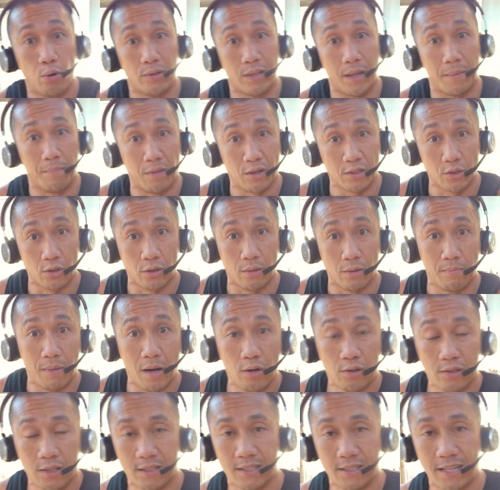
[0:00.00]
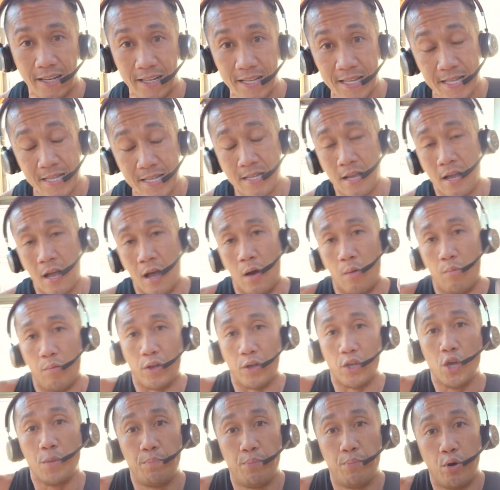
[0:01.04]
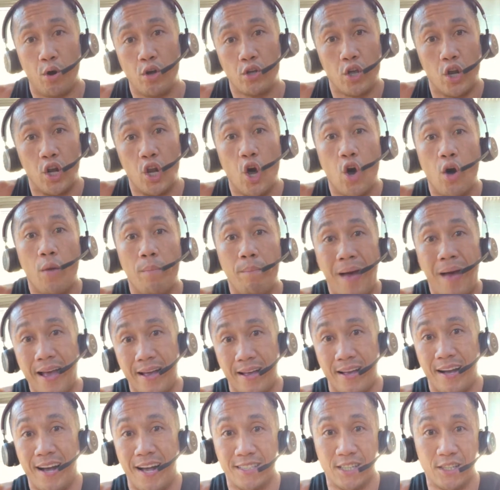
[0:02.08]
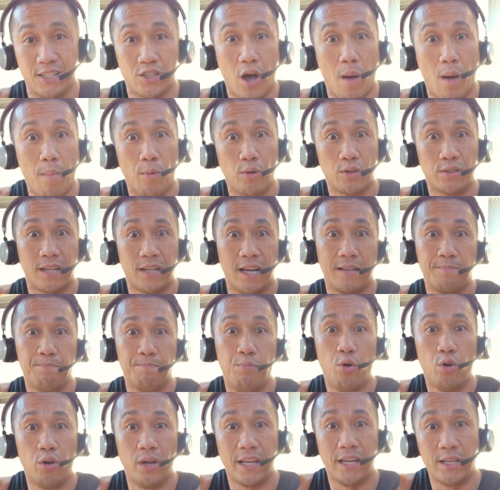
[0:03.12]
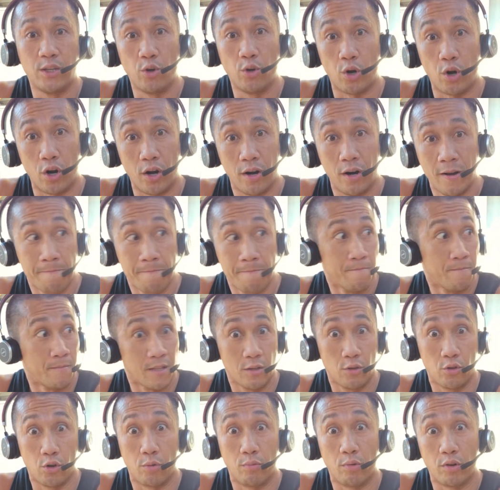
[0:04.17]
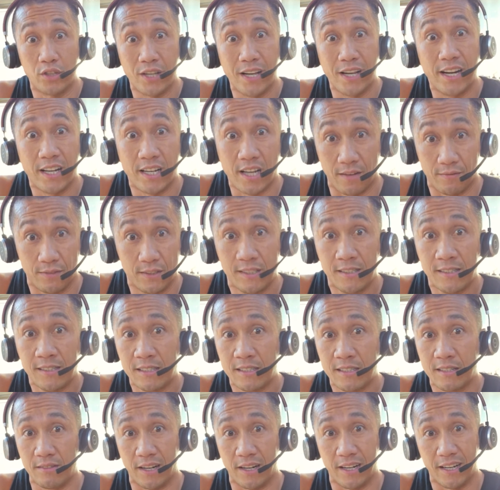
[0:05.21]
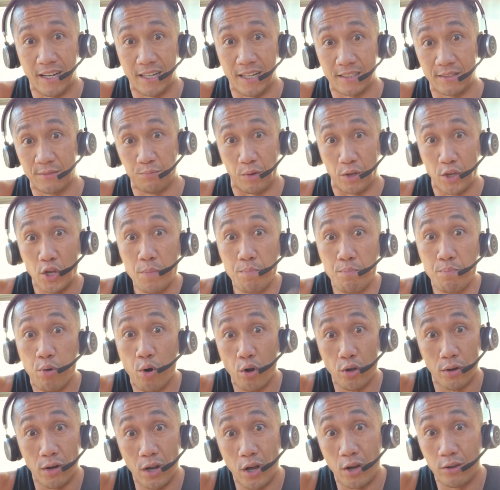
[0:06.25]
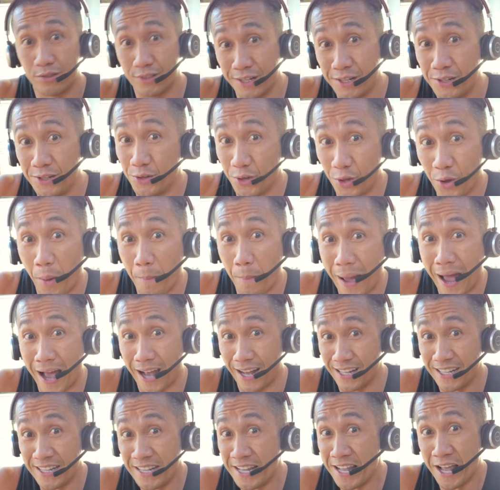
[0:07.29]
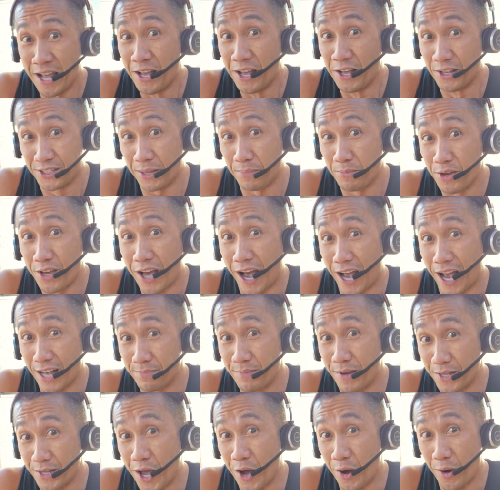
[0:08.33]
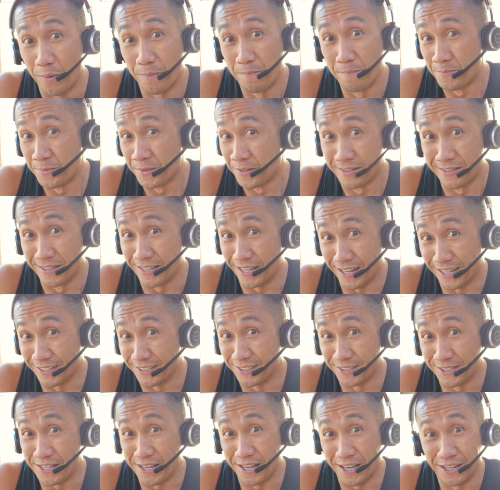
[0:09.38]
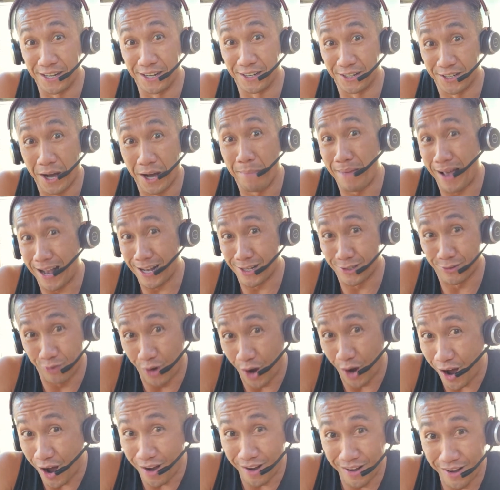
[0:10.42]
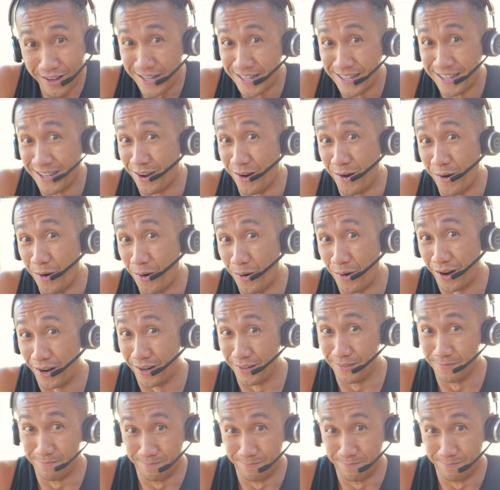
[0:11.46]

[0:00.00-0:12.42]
their muscles the most. It's like when you pull your lower back, guys, it's almost like pulling your rotator cuffs, right? It's when you pull your lower back, some of you guys may know, it either come back strong or